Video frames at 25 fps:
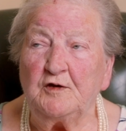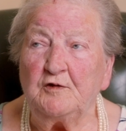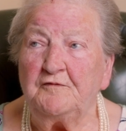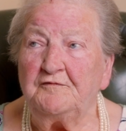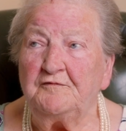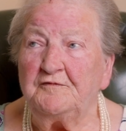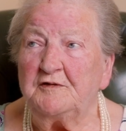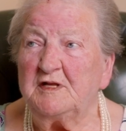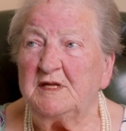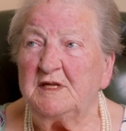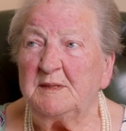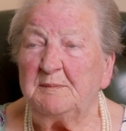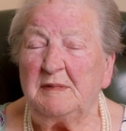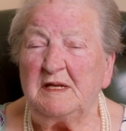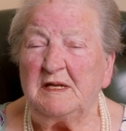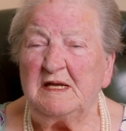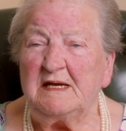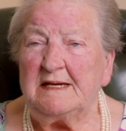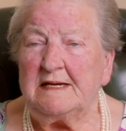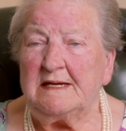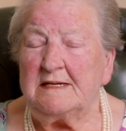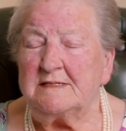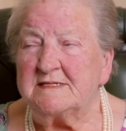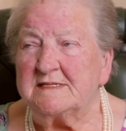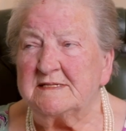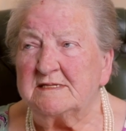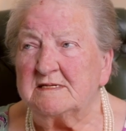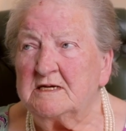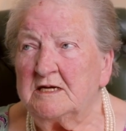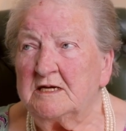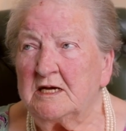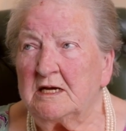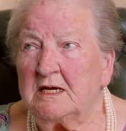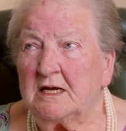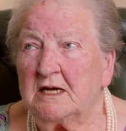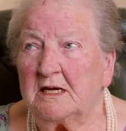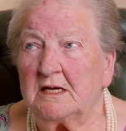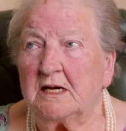for the police
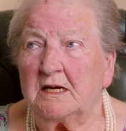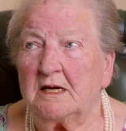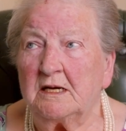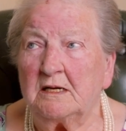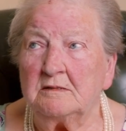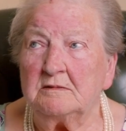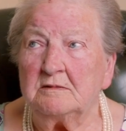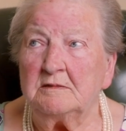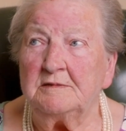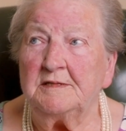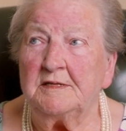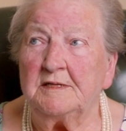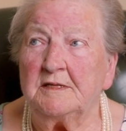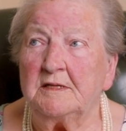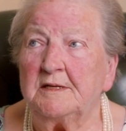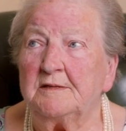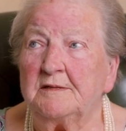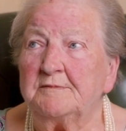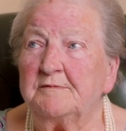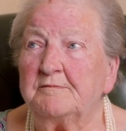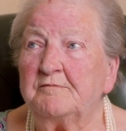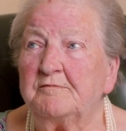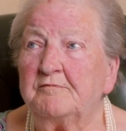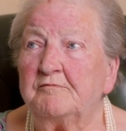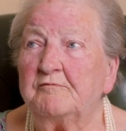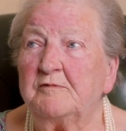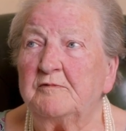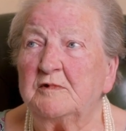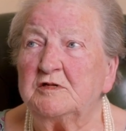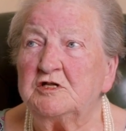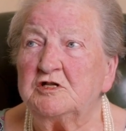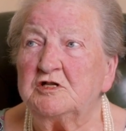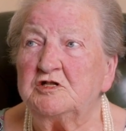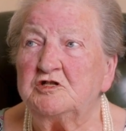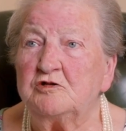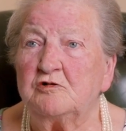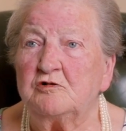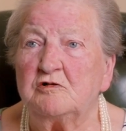on
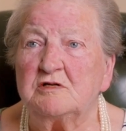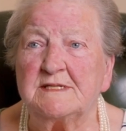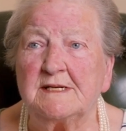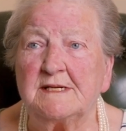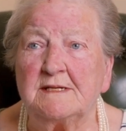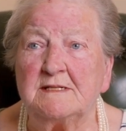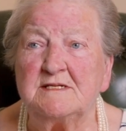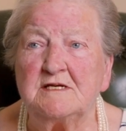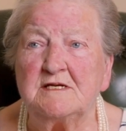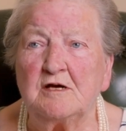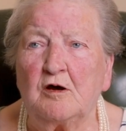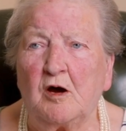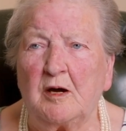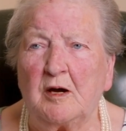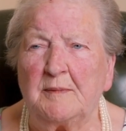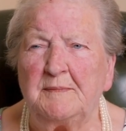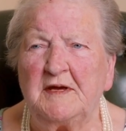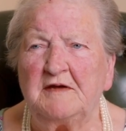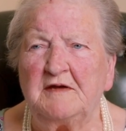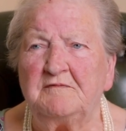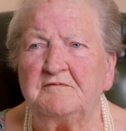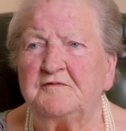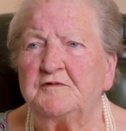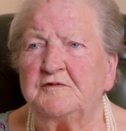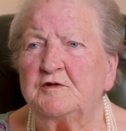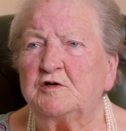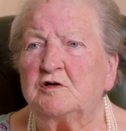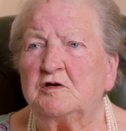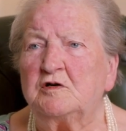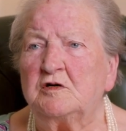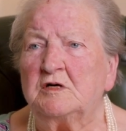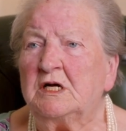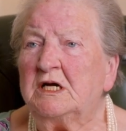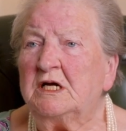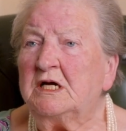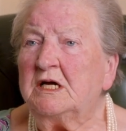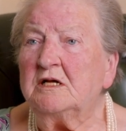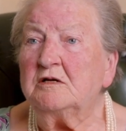shorthand typing for
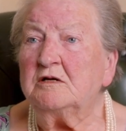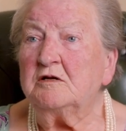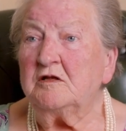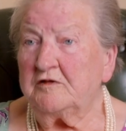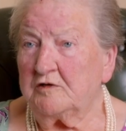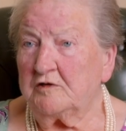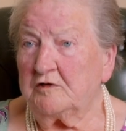the